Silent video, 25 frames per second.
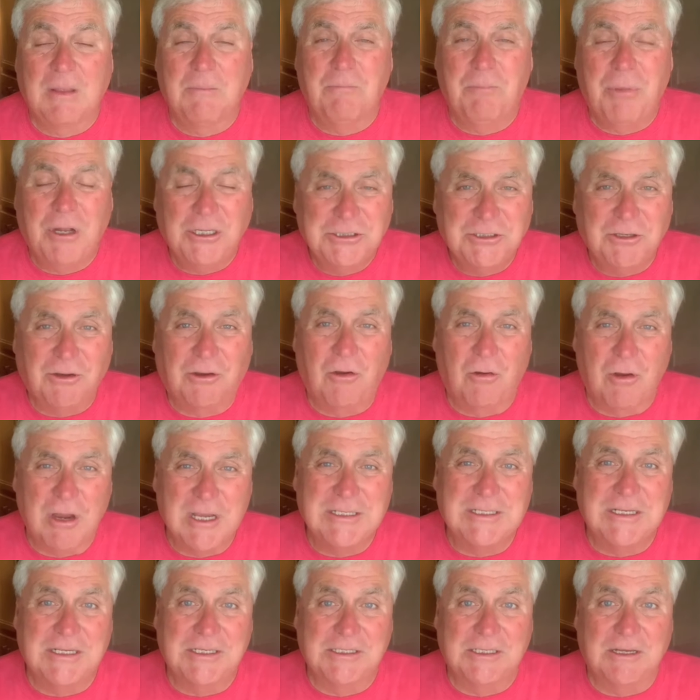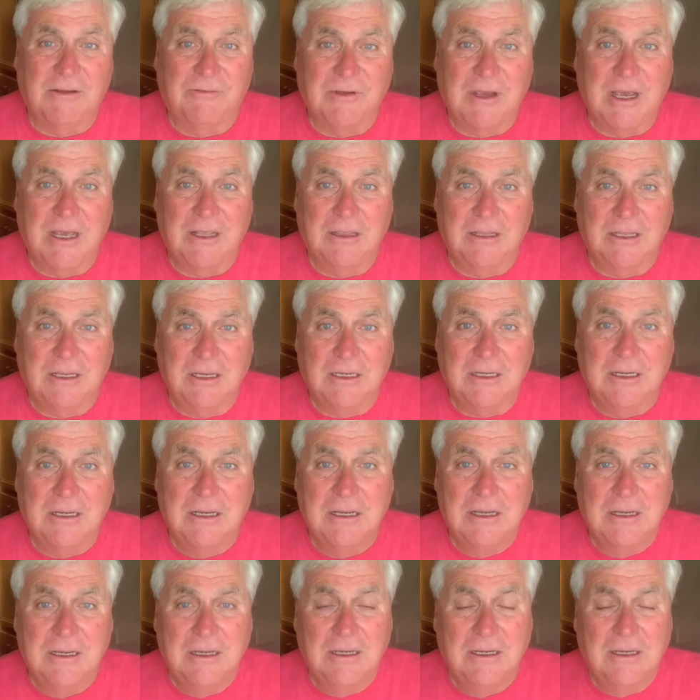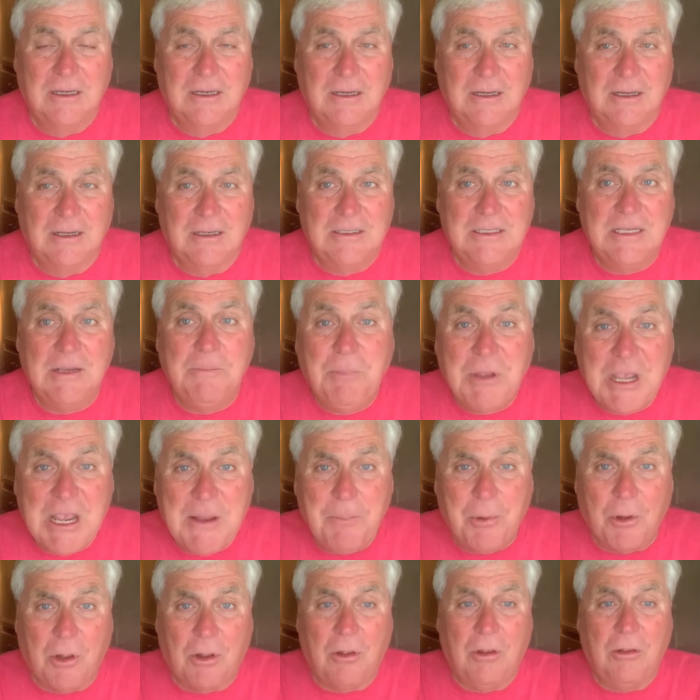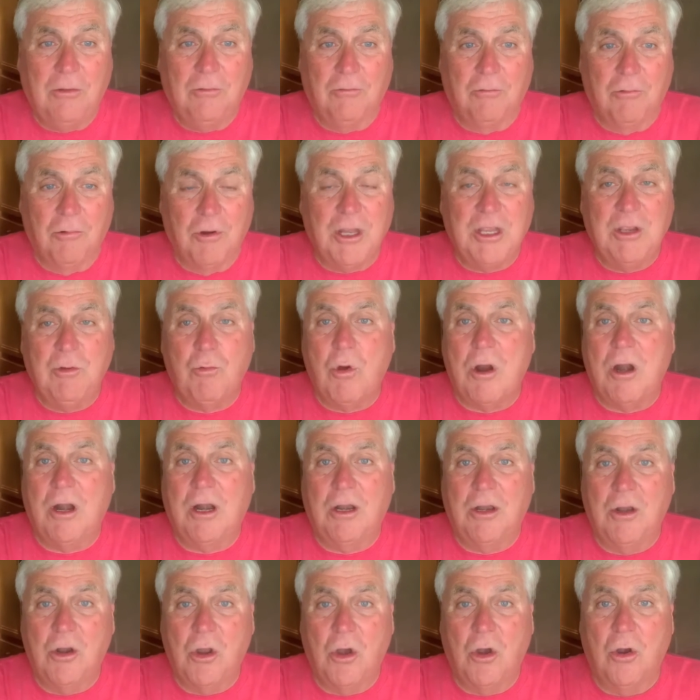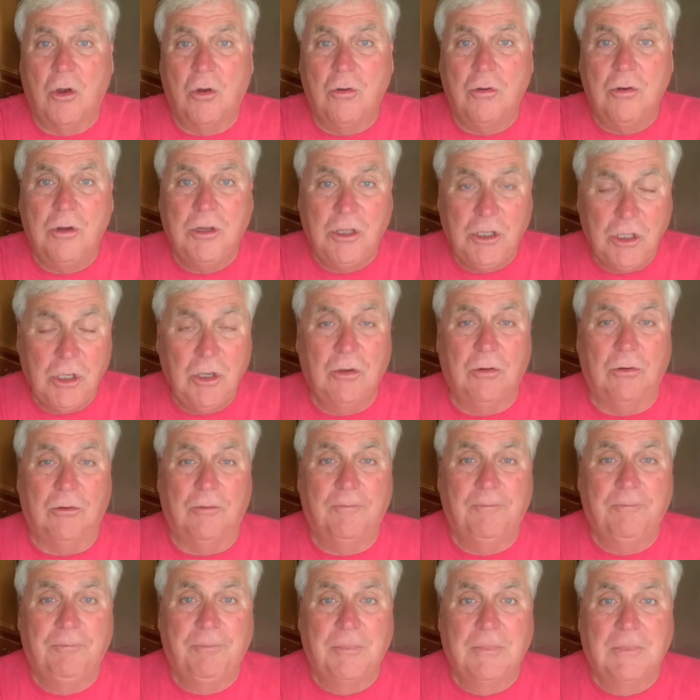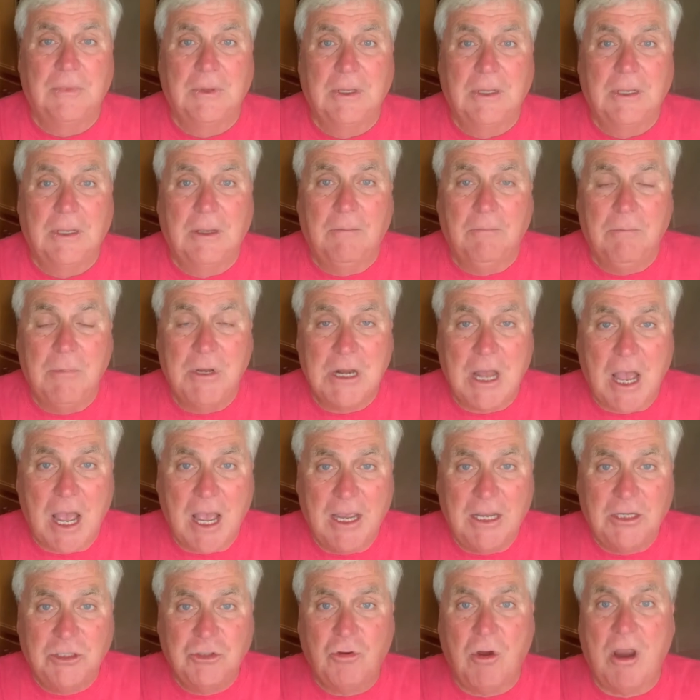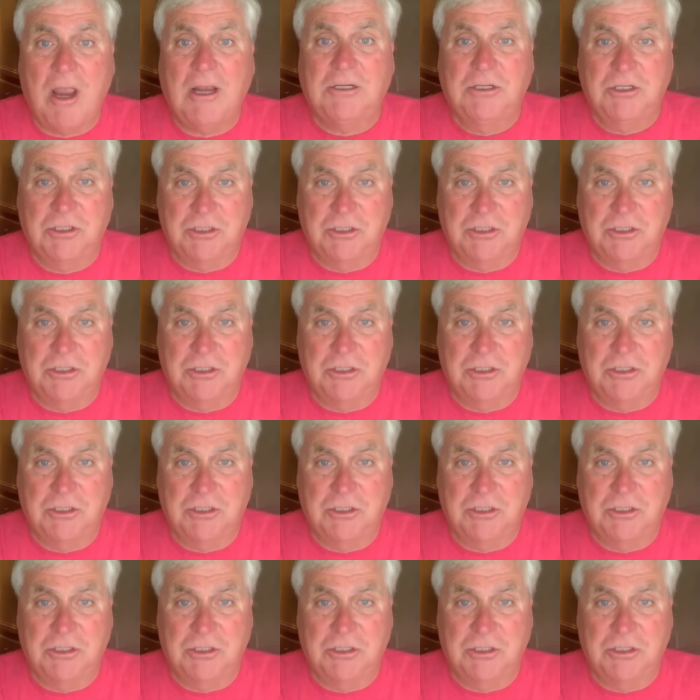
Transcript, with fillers: bunch of crazy stuff, I think. See, people really want to know you. I mean, I attract